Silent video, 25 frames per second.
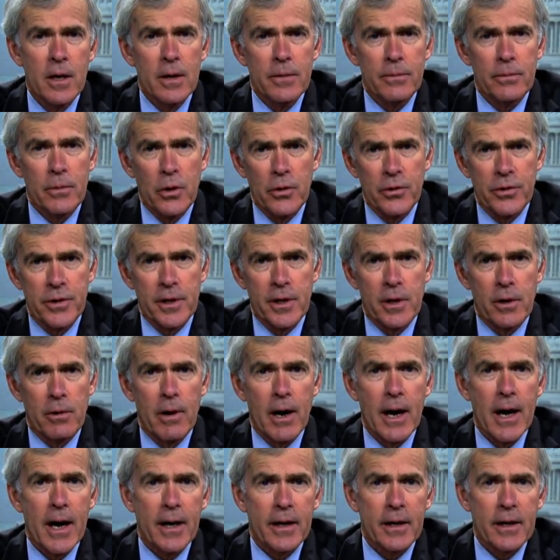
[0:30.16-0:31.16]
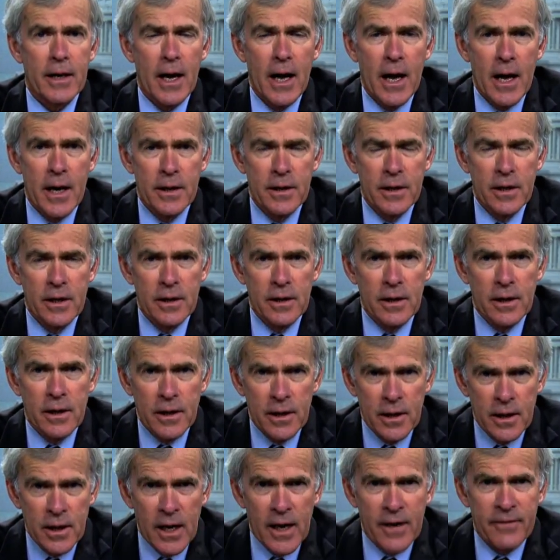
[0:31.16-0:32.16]
both in Iraq and
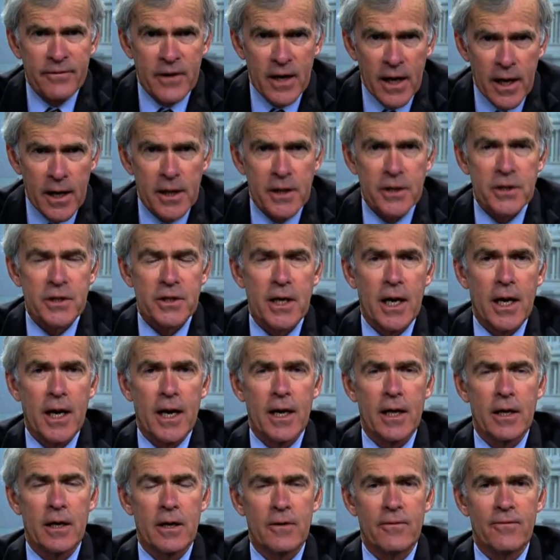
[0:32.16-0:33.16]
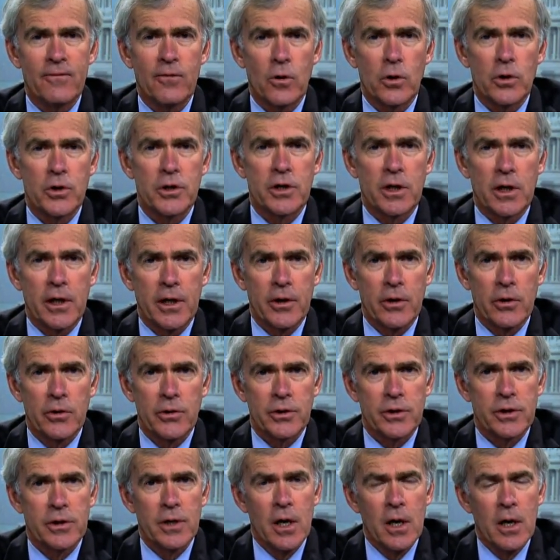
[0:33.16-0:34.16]
in Afghanistan. Unfortunately,
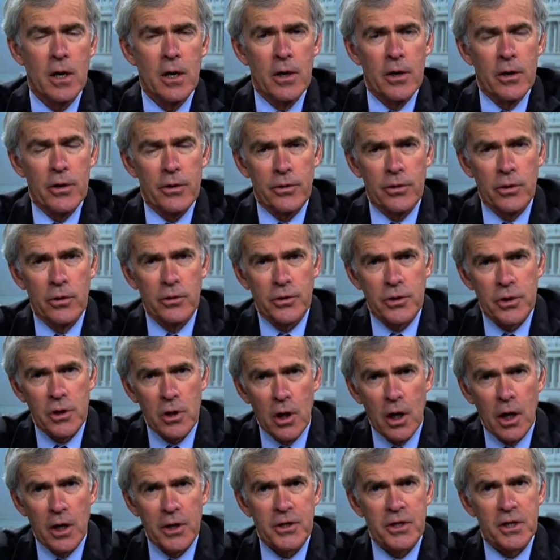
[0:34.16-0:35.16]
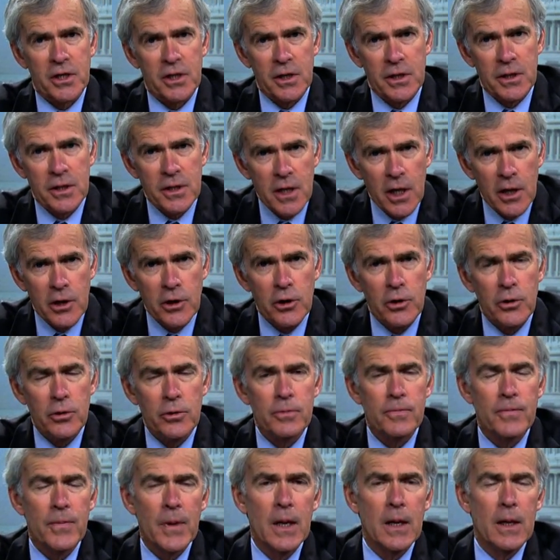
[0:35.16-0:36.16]
those costs continue.
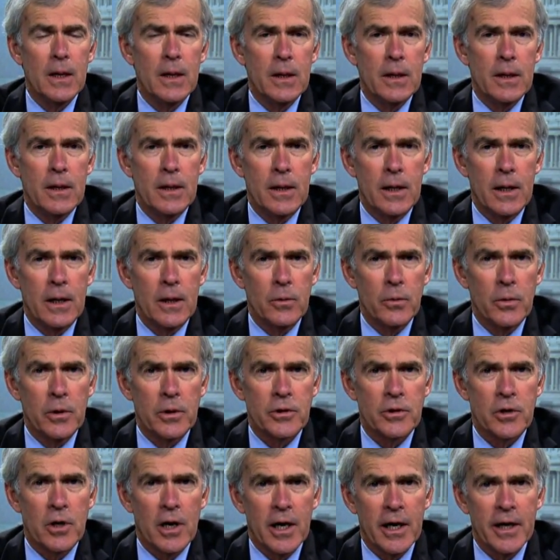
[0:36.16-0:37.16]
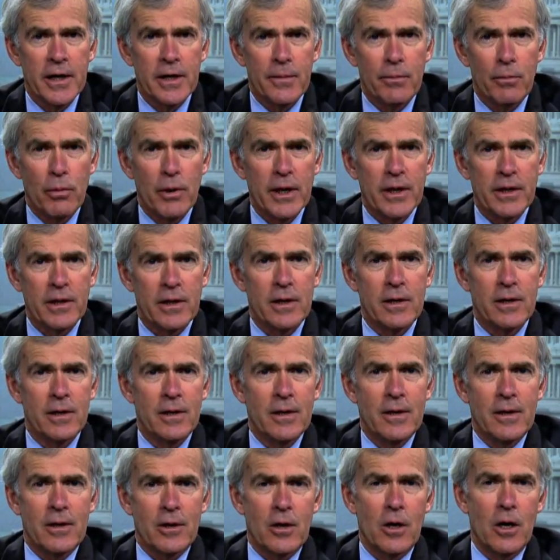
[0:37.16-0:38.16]
We're trying to bring the
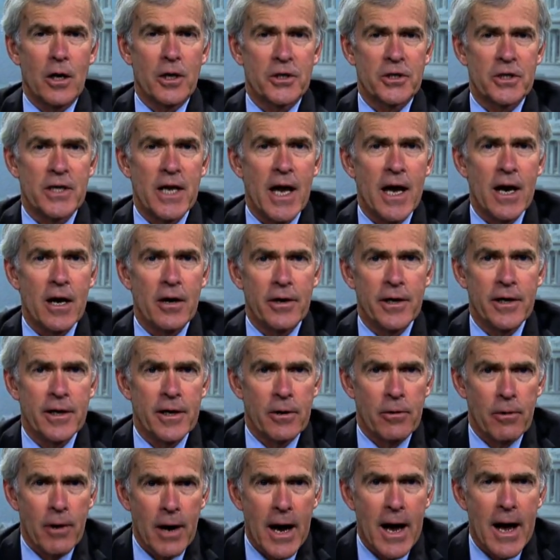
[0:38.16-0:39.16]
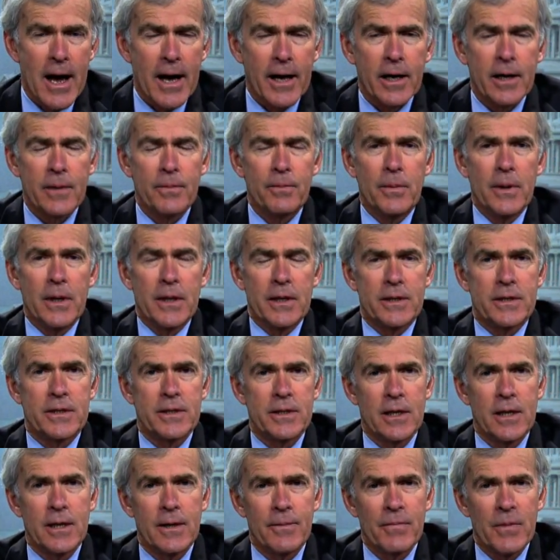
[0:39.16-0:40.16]
cost down in Iraq, but
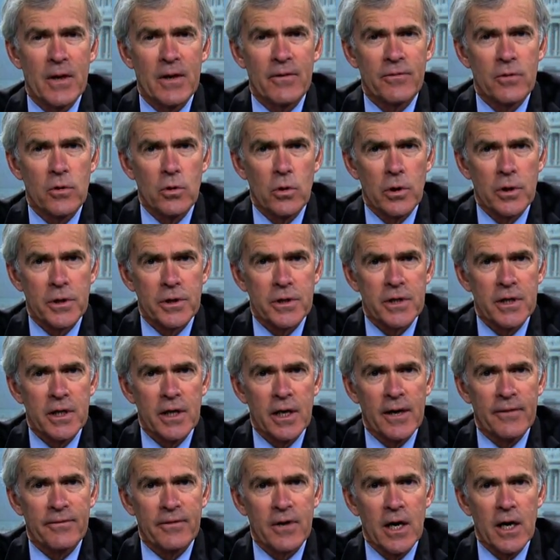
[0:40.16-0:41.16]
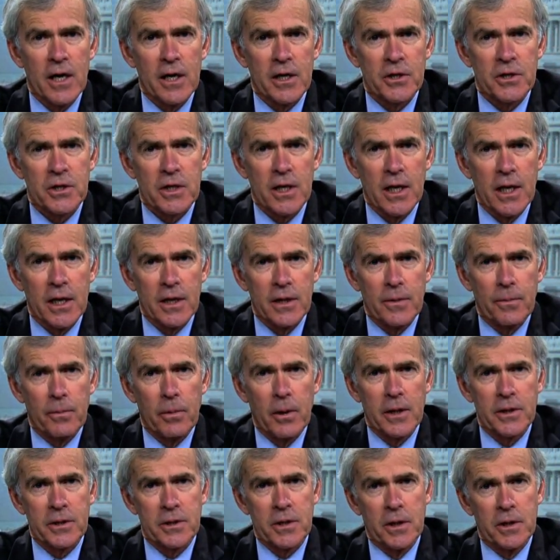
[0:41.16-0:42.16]
of course in Afghanistan the
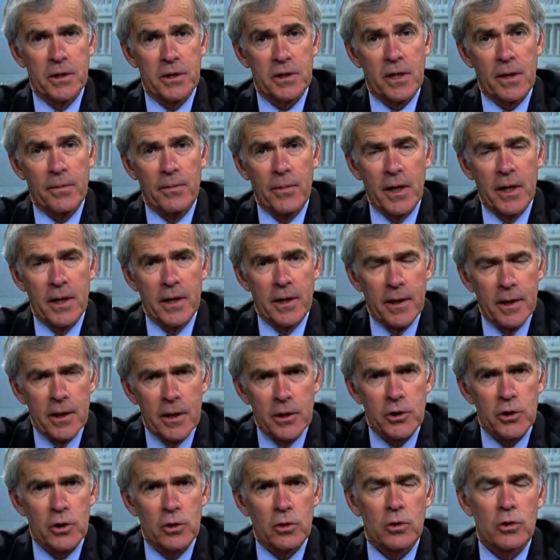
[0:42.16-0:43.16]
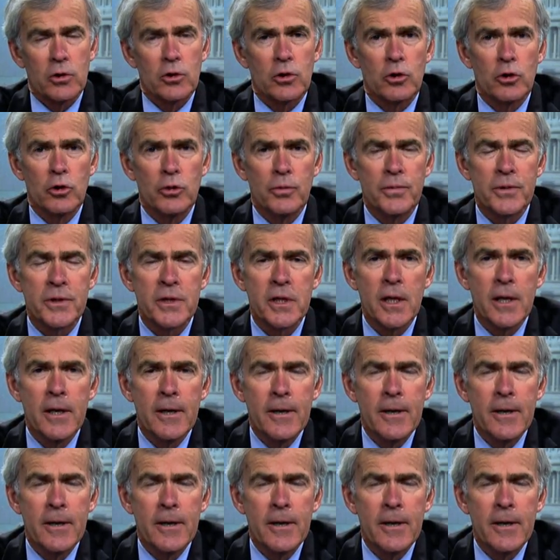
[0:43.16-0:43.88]
President has committed additional troops,